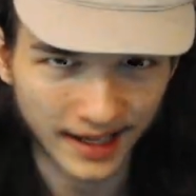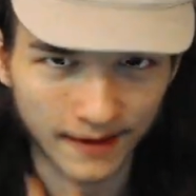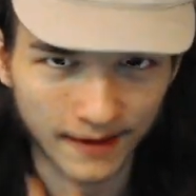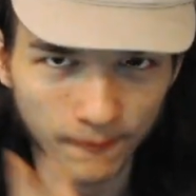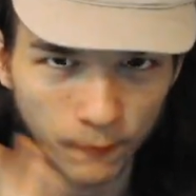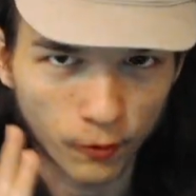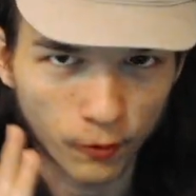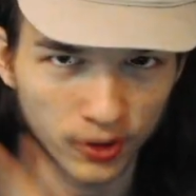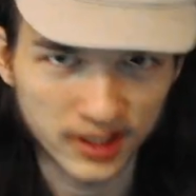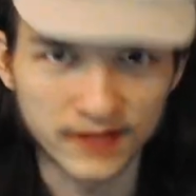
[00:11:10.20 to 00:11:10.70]

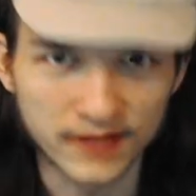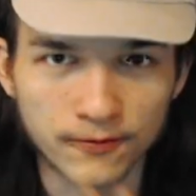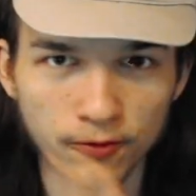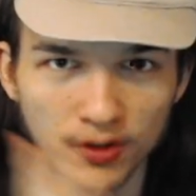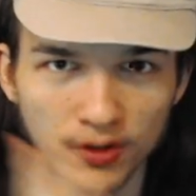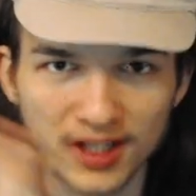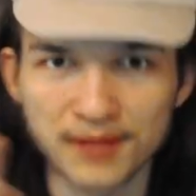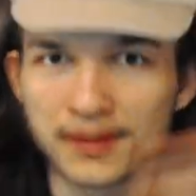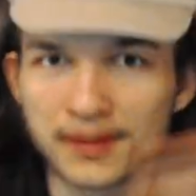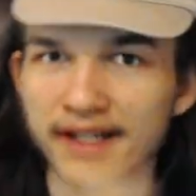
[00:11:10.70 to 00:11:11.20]

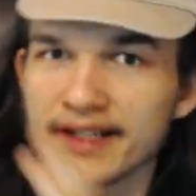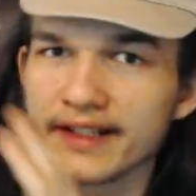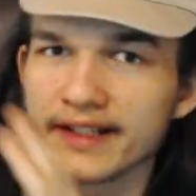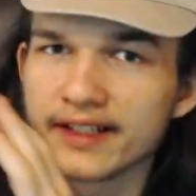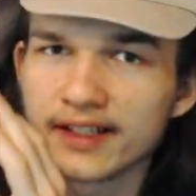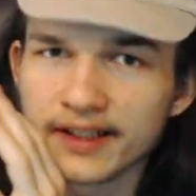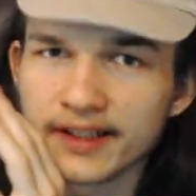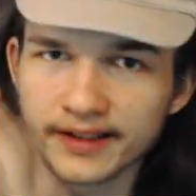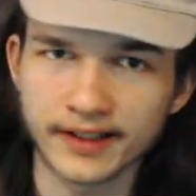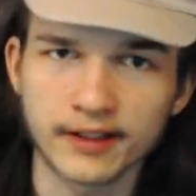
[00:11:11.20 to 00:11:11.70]
1440 by
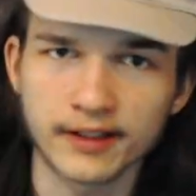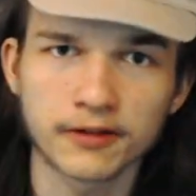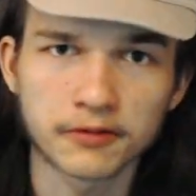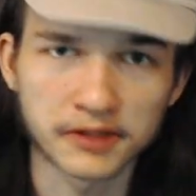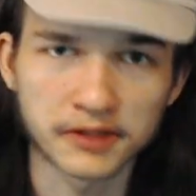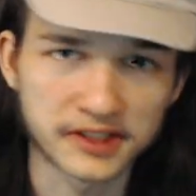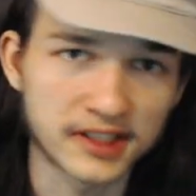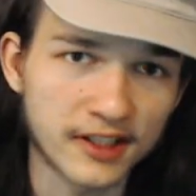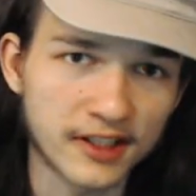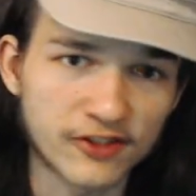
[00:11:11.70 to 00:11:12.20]
900
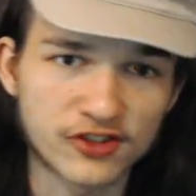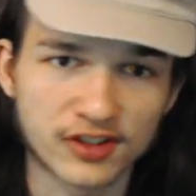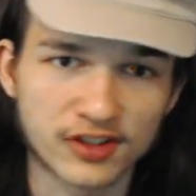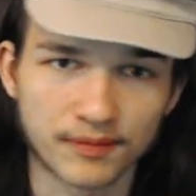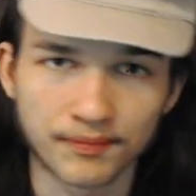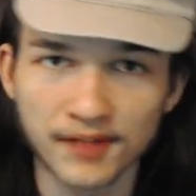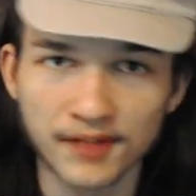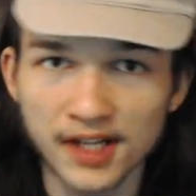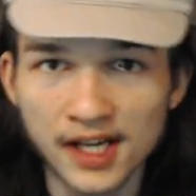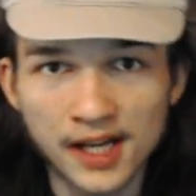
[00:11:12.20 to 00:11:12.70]
resolution.
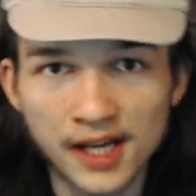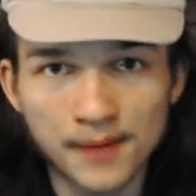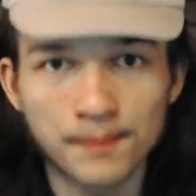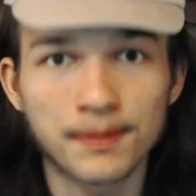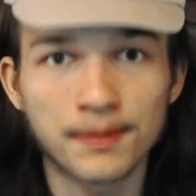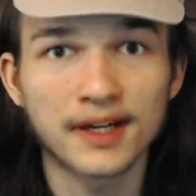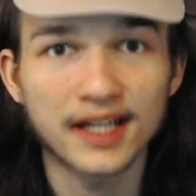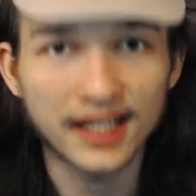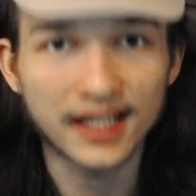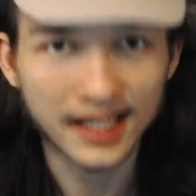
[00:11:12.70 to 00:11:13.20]

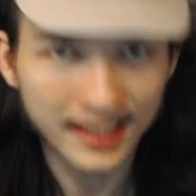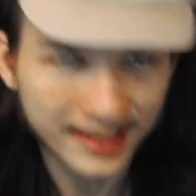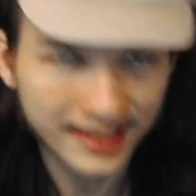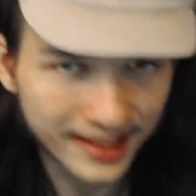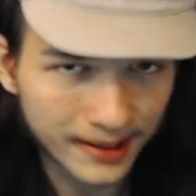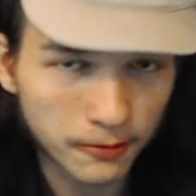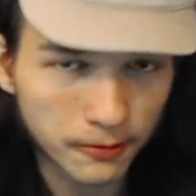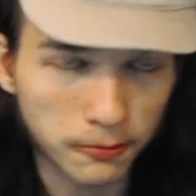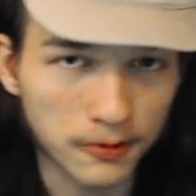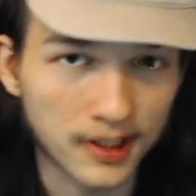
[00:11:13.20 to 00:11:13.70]
But it
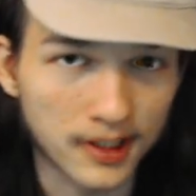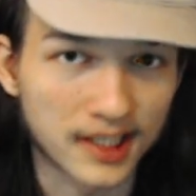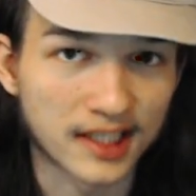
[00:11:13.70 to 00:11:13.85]
did run.